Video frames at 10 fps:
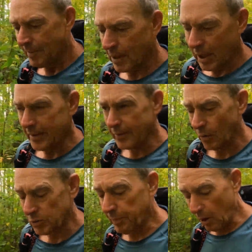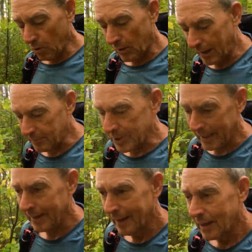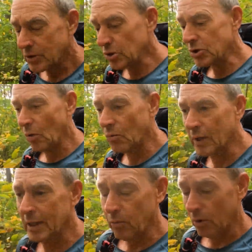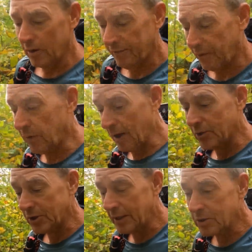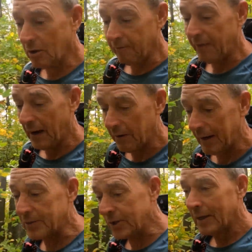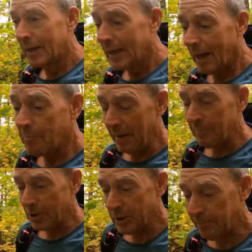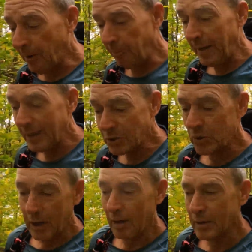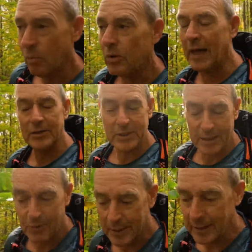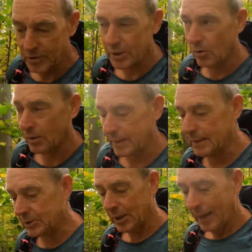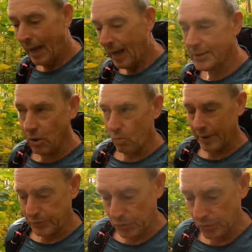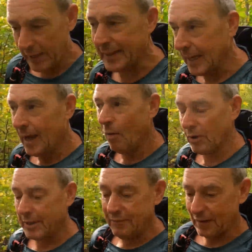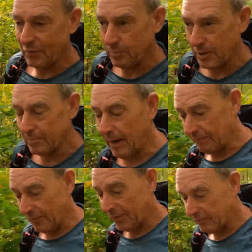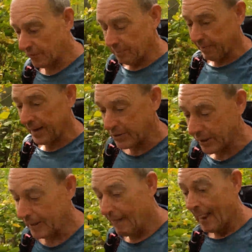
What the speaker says: But a lot of those programs just don't really work for us insofar as a membership or Patreon, well, that segregates the audience. I don't want to do that. I want to give everybody my very, very best.